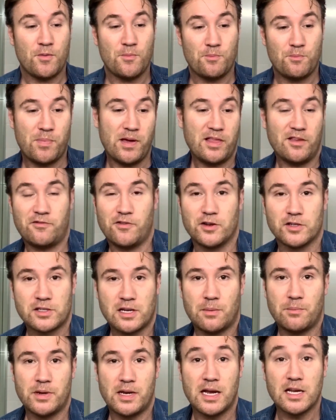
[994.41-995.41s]
be the first
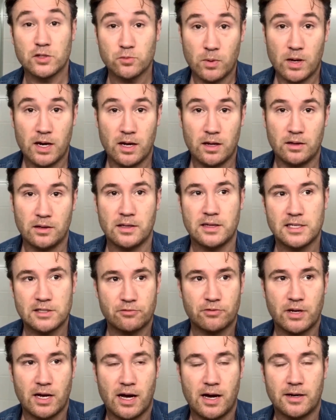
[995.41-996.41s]
company as well in this
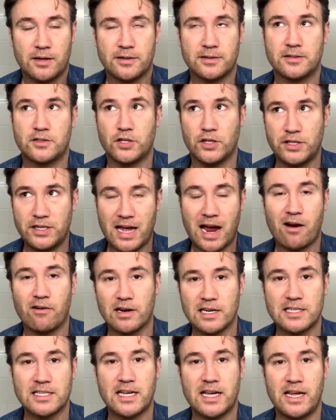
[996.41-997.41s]
regard to
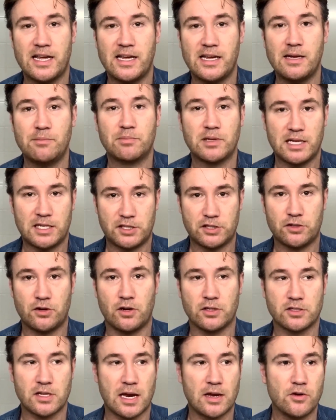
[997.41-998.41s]
guarantee bleach
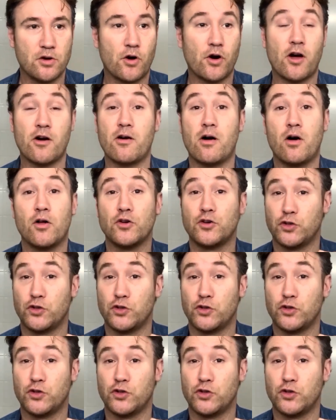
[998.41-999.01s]
knots and not